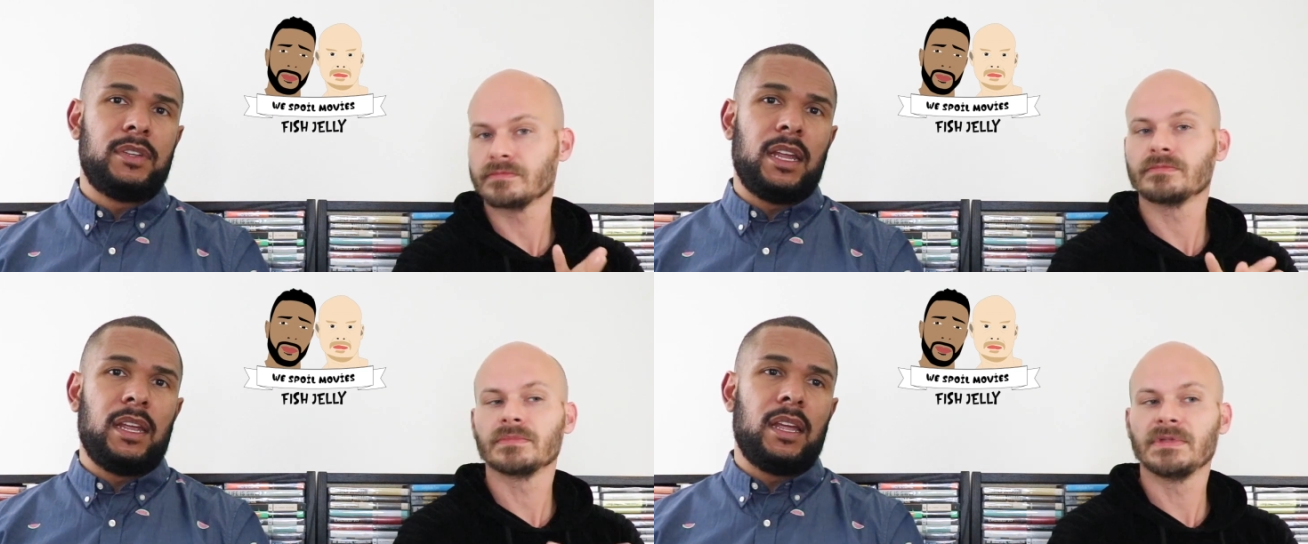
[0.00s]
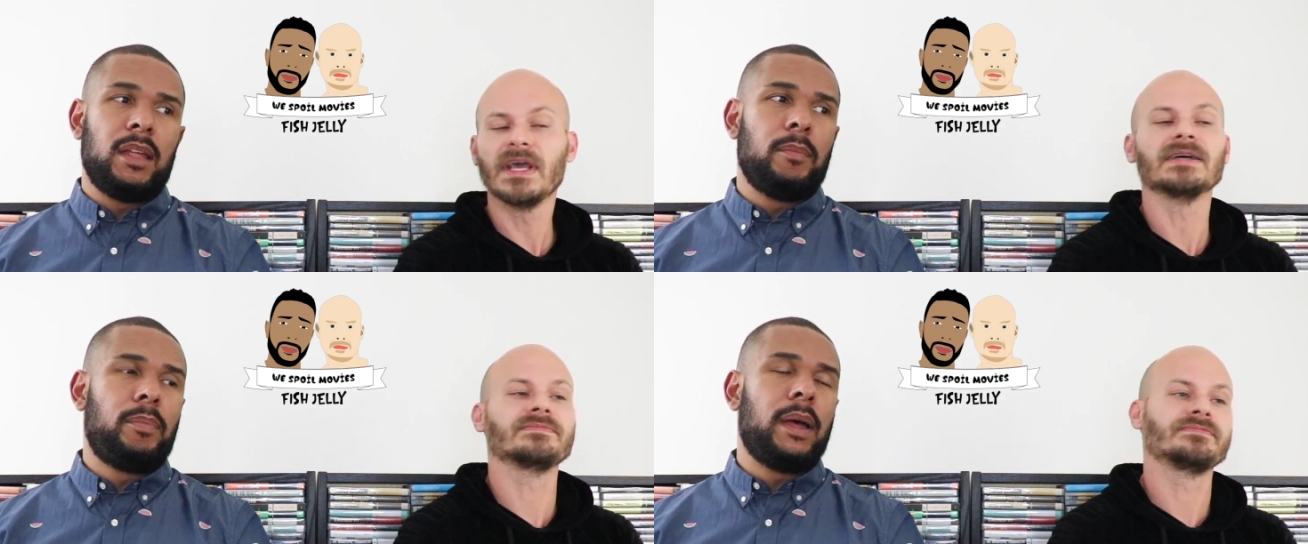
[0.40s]
Speaker 1: day
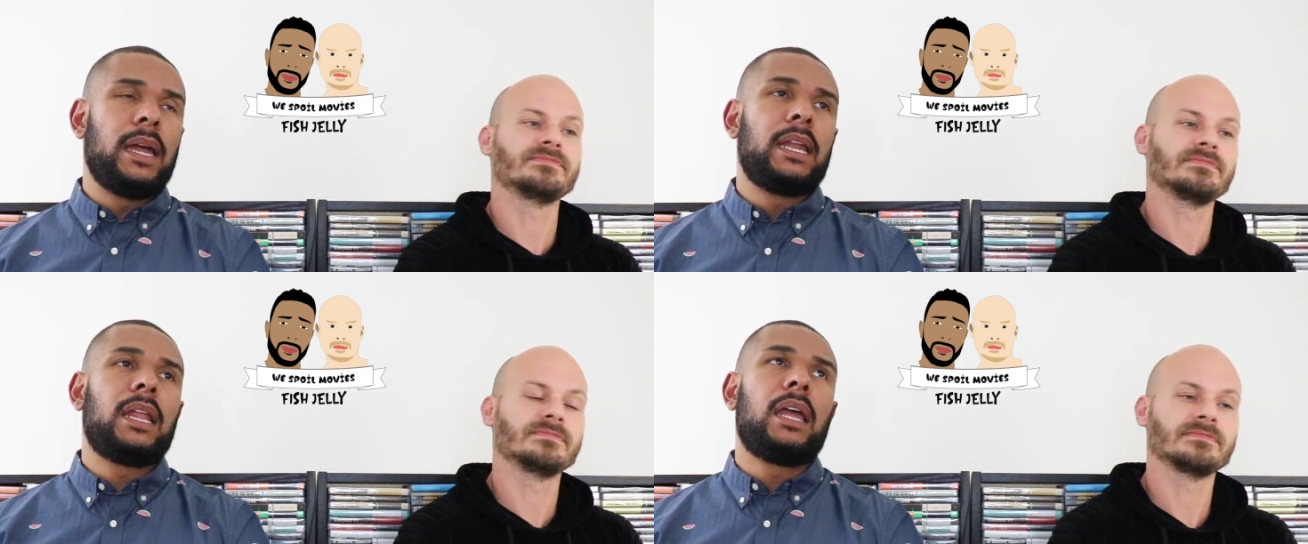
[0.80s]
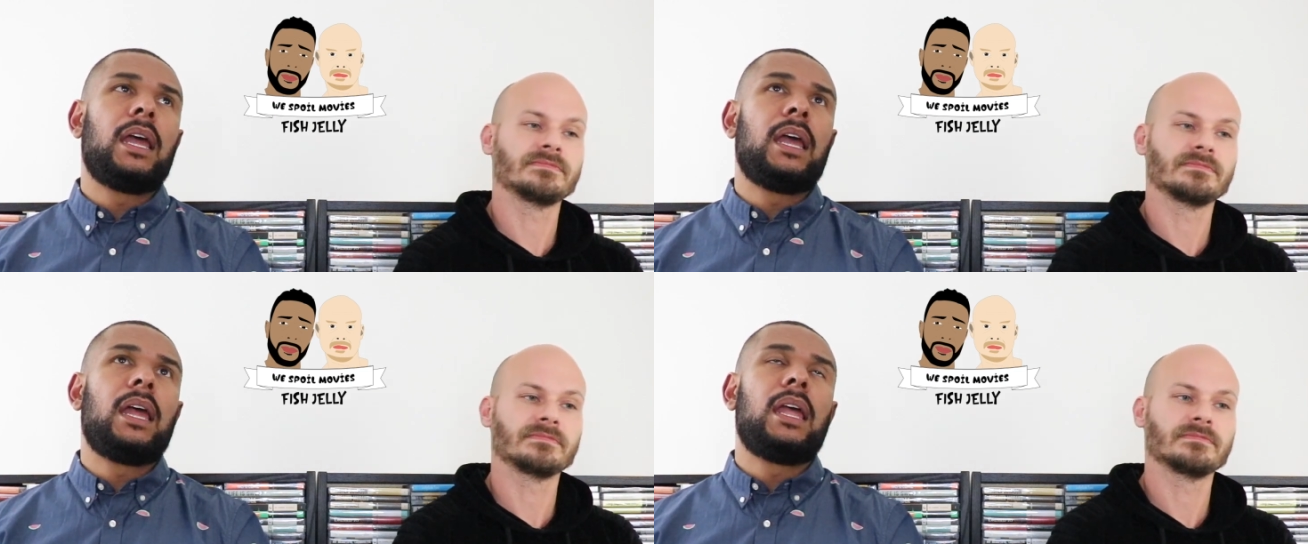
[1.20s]
yeah but
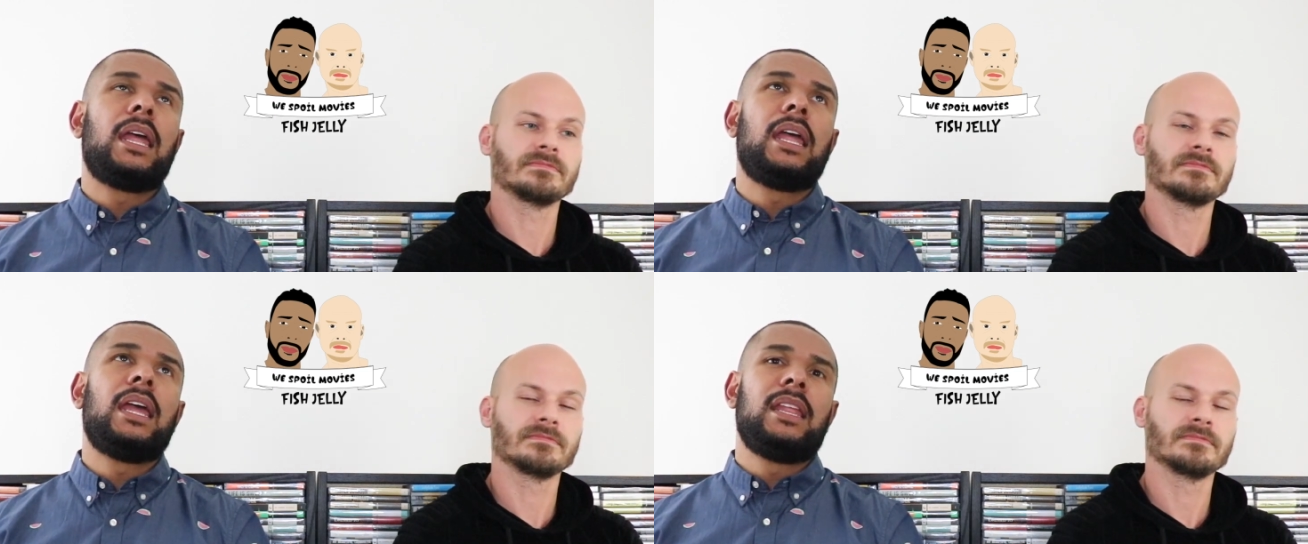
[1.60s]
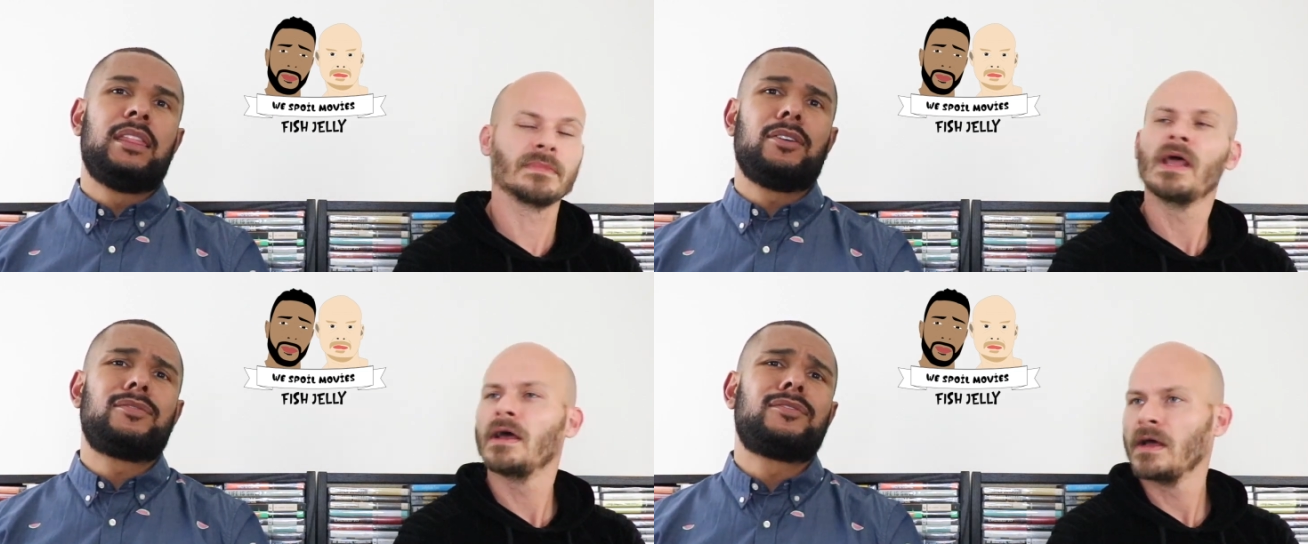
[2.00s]

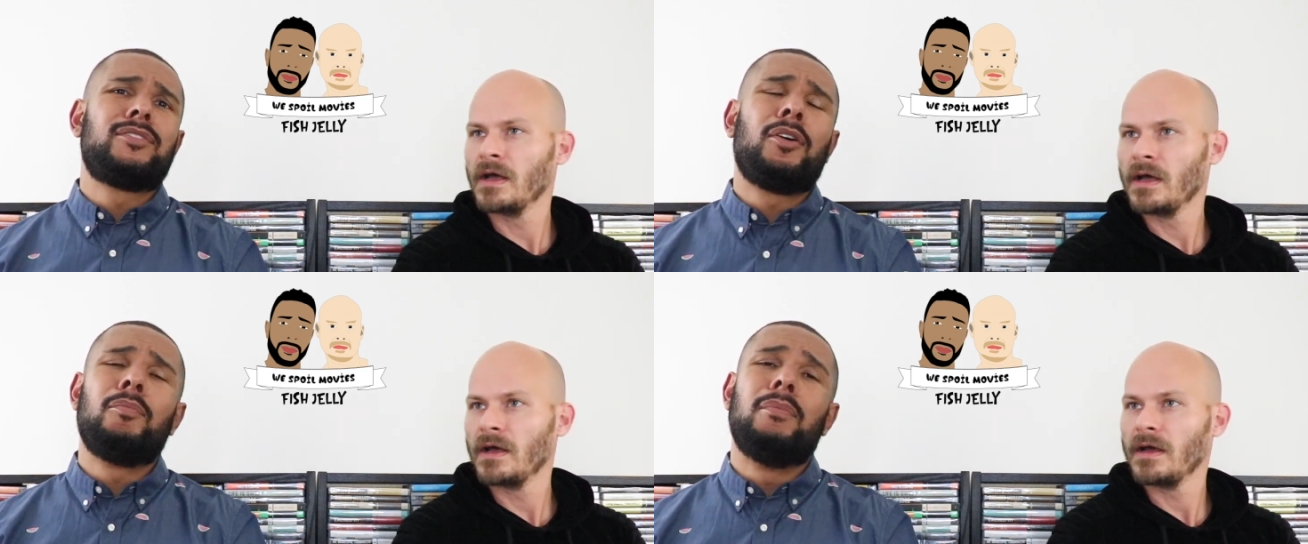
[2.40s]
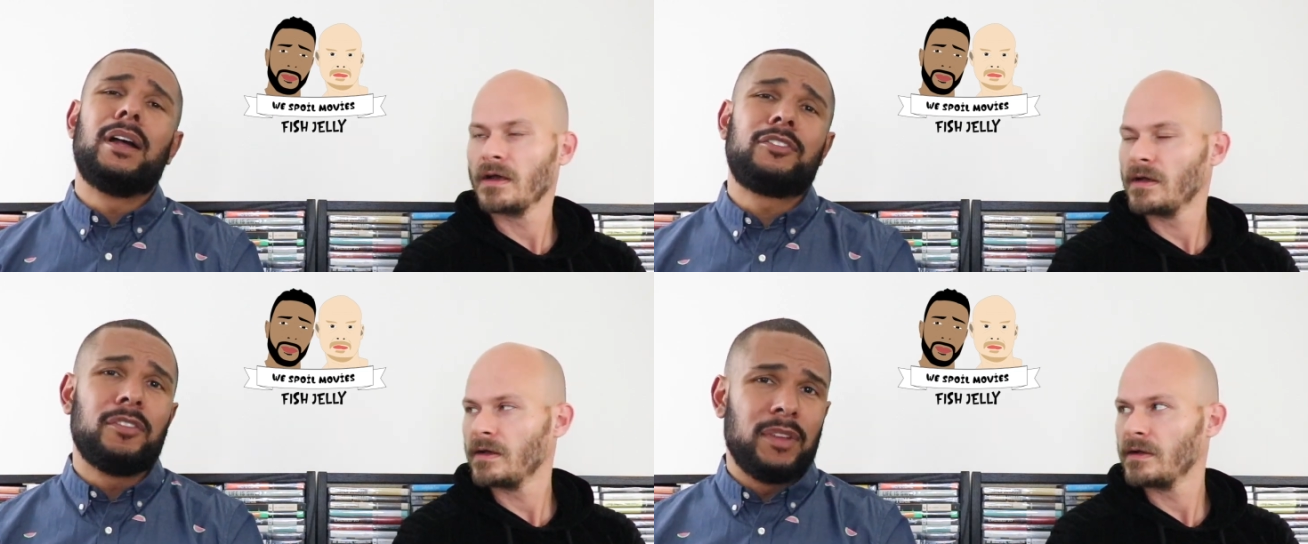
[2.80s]
there's so much